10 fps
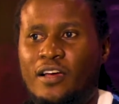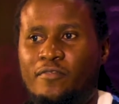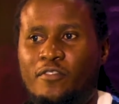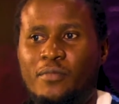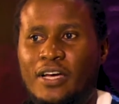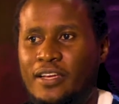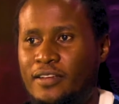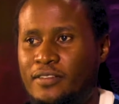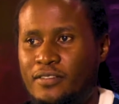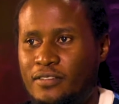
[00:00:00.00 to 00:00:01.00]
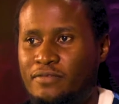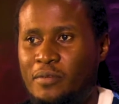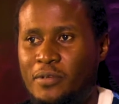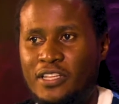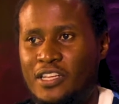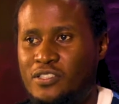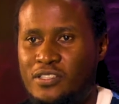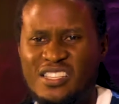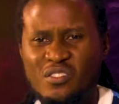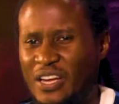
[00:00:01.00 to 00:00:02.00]
for my family,
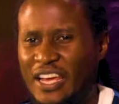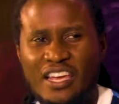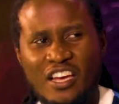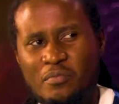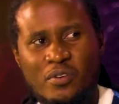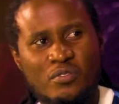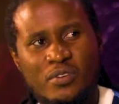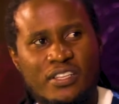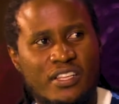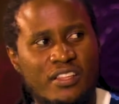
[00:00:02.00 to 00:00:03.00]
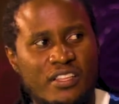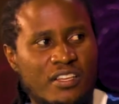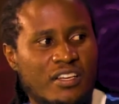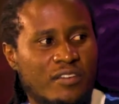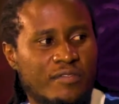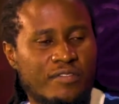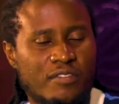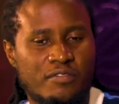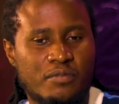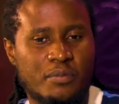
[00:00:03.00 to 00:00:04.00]
that's all I care about, what they think of
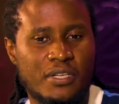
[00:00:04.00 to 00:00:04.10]
me.